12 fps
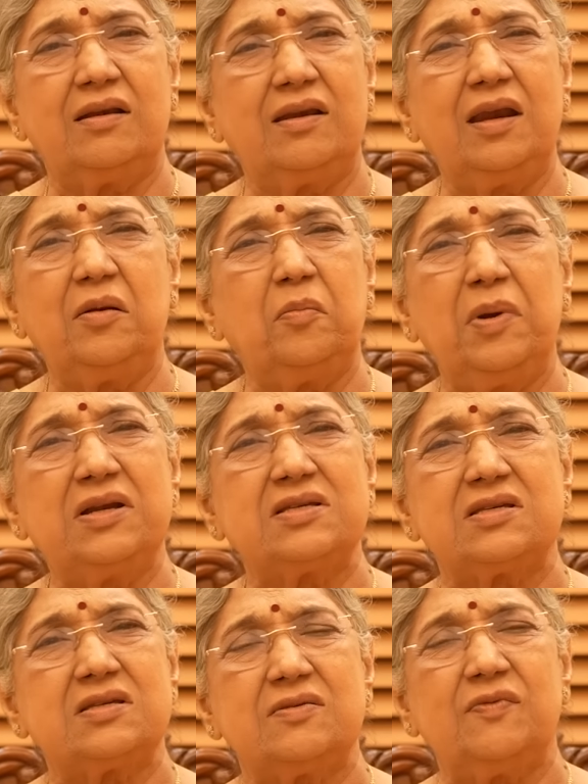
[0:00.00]

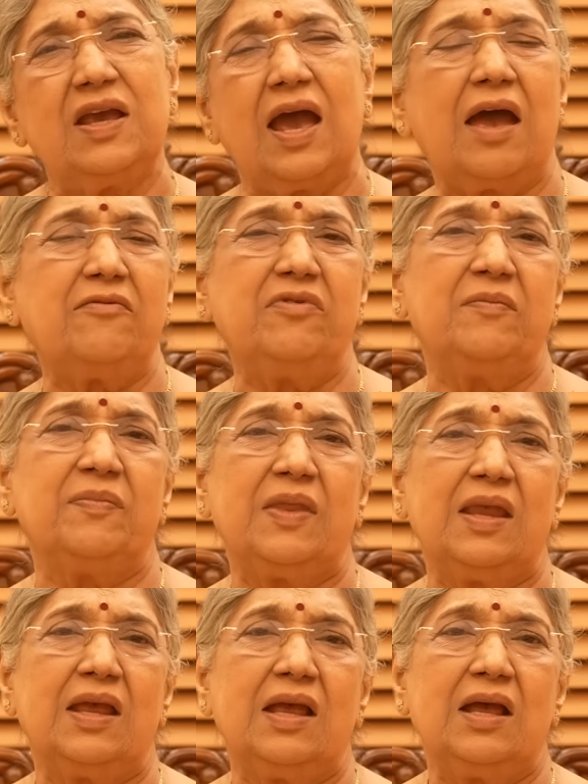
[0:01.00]
tidbits we have,
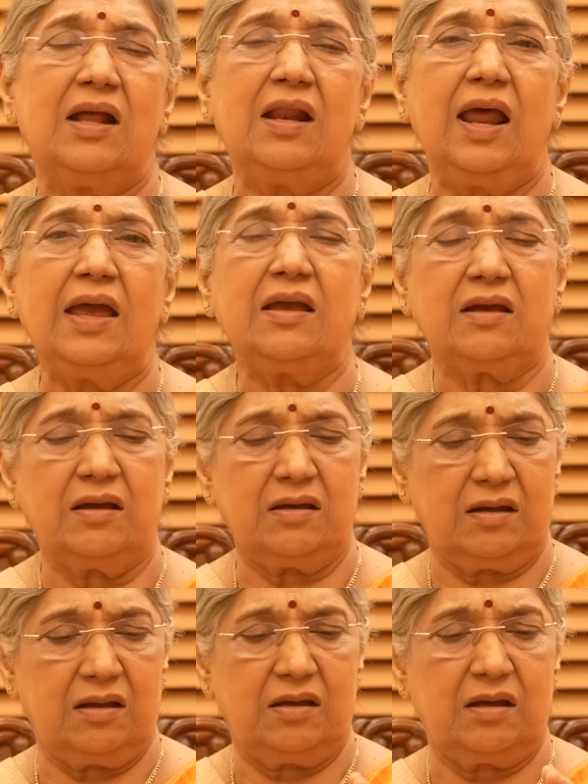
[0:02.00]
like
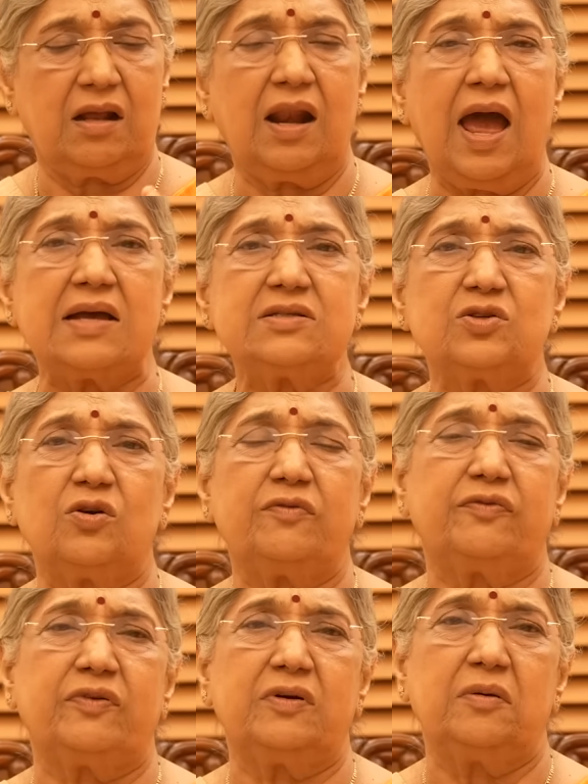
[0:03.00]
a glass
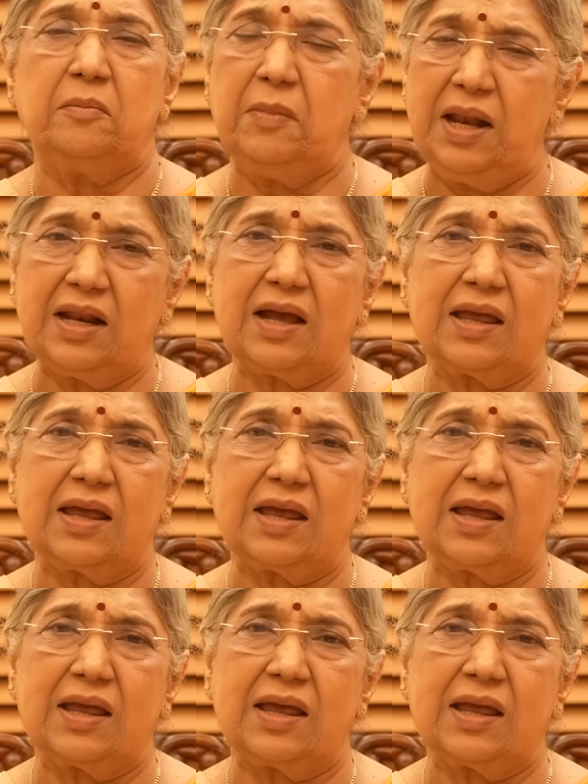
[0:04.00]
of milk